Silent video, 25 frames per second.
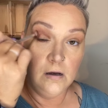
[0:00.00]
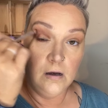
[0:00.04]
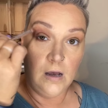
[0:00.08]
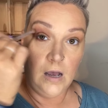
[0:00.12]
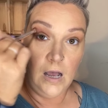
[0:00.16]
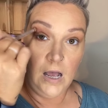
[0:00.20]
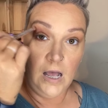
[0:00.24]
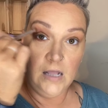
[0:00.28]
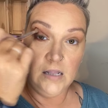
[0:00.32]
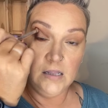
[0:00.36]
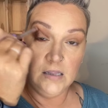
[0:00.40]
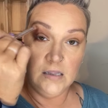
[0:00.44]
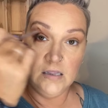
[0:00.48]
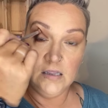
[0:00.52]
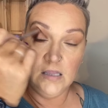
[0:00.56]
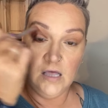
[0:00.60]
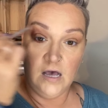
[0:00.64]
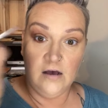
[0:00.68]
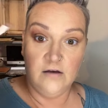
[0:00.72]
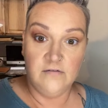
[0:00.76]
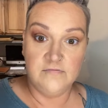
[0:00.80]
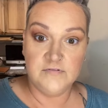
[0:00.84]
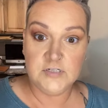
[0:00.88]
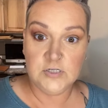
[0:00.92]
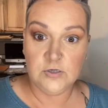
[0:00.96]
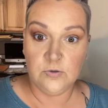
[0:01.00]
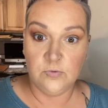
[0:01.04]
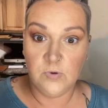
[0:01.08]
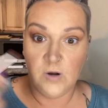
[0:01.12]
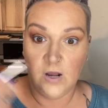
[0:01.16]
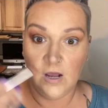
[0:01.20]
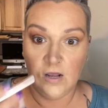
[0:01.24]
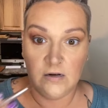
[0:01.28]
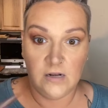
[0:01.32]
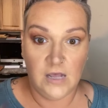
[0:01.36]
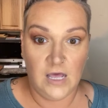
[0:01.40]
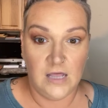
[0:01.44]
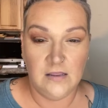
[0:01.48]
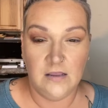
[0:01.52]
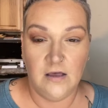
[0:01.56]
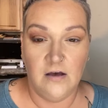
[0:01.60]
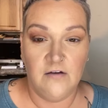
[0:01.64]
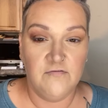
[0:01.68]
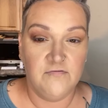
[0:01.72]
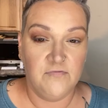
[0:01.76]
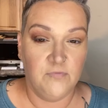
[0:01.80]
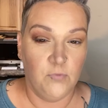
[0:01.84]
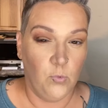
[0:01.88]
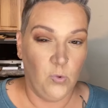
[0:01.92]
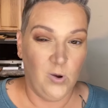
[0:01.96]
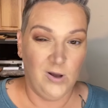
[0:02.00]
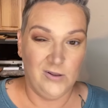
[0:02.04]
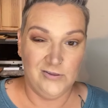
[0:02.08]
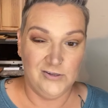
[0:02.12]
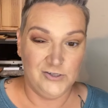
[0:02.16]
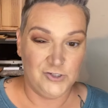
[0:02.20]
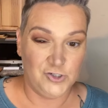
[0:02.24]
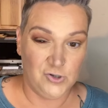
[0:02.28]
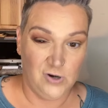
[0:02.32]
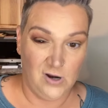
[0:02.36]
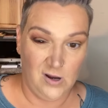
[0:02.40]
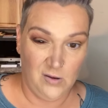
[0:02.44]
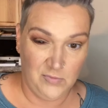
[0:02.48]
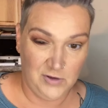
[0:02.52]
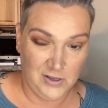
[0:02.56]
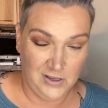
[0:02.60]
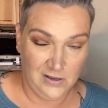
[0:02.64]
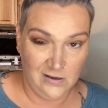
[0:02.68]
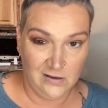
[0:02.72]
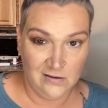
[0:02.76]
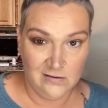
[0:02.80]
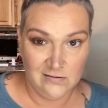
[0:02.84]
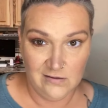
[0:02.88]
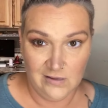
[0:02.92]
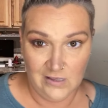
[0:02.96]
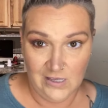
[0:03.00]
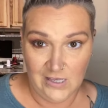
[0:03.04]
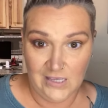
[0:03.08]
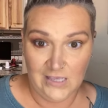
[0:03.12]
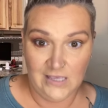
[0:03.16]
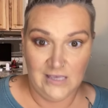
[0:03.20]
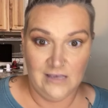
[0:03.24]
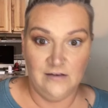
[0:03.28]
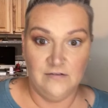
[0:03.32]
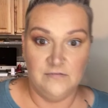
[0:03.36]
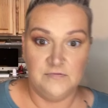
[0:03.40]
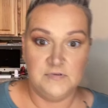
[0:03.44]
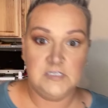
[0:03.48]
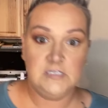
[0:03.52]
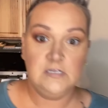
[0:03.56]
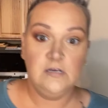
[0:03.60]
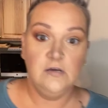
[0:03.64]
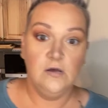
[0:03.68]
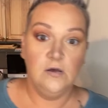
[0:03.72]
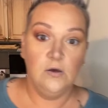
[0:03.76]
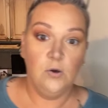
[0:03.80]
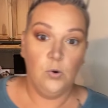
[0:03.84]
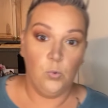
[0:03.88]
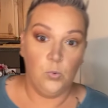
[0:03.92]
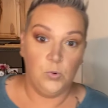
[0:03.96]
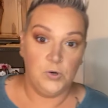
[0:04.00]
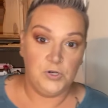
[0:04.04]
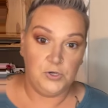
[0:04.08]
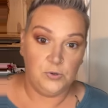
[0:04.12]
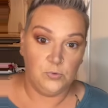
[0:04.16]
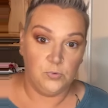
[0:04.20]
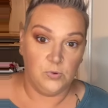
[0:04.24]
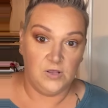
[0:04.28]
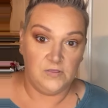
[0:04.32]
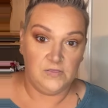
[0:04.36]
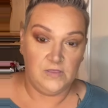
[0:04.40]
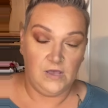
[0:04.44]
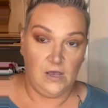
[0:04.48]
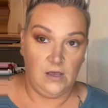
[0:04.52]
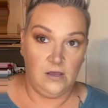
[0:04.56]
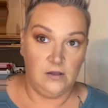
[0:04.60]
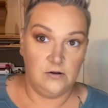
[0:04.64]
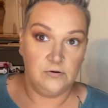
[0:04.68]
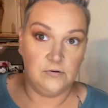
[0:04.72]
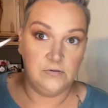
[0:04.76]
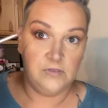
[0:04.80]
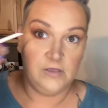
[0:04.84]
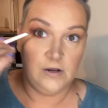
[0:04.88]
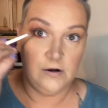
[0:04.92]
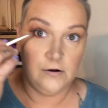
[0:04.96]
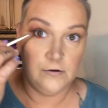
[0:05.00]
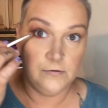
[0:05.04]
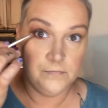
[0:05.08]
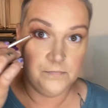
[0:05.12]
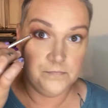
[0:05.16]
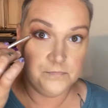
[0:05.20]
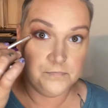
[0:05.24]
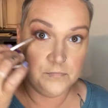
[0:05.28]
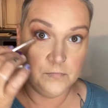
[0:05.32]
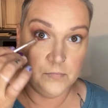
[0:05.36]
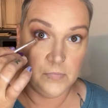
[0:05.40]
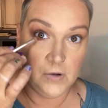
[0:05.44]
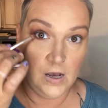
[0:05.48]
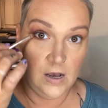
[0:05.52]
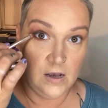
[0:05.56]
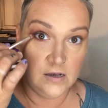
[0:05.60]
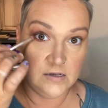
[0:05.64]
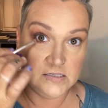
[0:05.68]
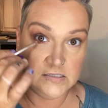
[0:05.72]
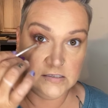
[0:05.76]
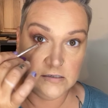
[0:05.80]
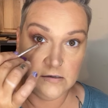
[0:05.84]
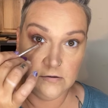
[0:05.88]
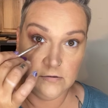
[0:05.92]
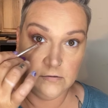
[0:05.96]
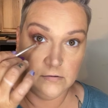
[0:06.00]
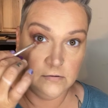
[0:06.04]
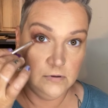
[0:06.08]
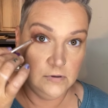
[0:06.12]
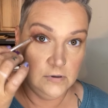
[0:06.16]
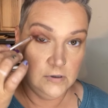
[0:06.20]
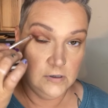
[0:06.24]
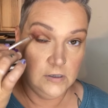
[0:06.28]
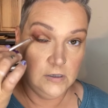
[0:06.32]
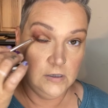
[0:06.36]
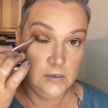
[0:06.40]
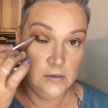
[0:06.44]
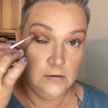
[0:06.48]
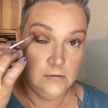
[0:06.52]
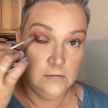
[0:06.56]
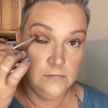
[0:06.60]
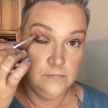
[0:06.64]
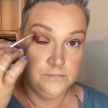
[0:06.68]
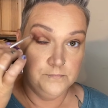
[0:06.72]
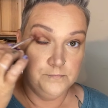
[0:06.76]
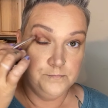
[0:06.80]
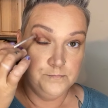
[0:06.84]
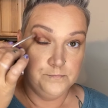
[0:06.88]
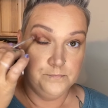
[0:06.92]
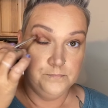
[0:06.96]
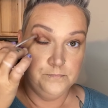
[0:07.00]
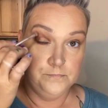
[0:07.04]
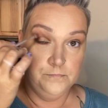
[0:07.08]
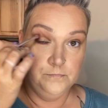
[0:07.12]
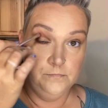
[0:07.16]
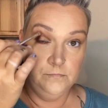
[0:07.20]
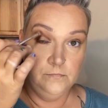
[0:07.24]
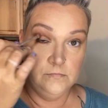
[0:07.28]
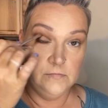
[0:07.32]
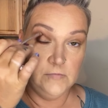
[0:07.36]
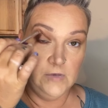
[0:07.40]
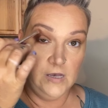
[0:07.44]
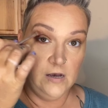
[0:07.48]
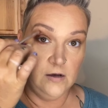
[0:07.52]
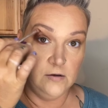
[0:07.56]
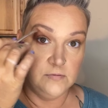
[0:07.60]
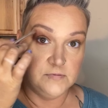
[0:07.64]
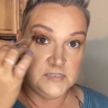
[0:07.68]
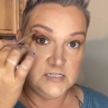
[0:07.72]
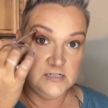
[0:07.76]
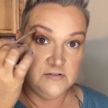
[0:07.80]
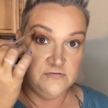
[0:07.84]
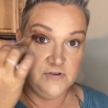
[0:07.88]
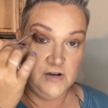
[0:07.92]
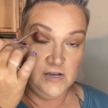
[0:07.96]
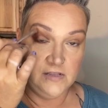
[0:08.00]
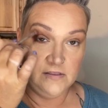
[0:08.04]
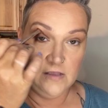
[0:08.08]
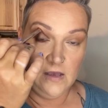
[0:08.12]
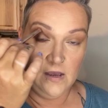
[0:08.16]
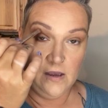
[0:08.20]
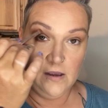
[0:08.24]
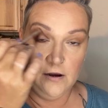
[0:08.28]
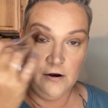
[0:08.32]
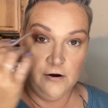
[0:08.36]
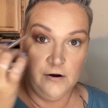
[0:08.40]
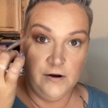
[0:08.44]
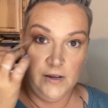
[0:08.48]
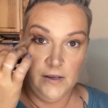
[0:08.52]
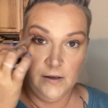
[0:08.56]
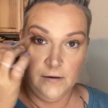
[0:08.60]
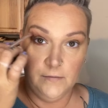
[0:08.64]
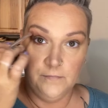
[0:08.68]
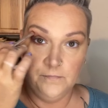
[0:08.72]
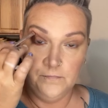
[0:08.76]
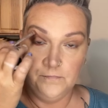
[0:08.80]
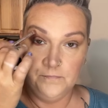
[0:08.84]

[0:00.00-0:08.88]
I love the drama it gives when you run that under there, but also it helps define that area.